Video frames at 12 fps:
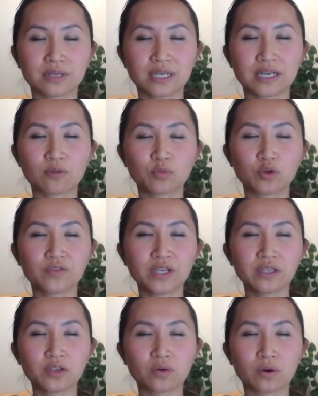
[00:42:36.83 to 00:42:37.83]
And now
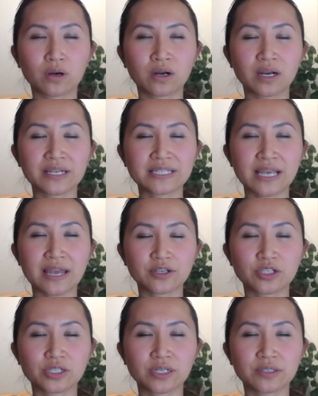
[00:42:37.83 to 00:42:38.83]
moving your
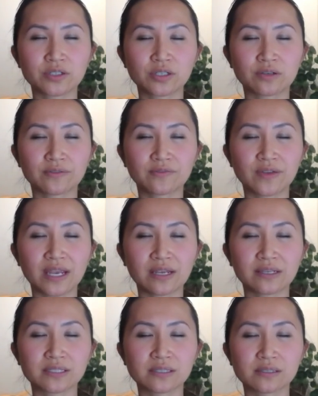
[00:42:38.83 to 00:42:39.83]
attention to your
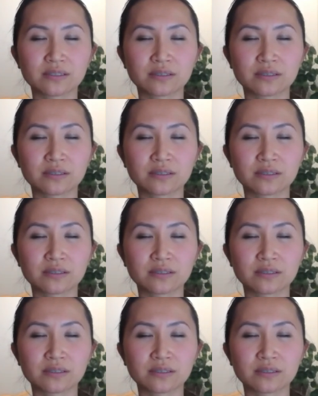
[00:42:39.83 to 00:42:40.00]
face.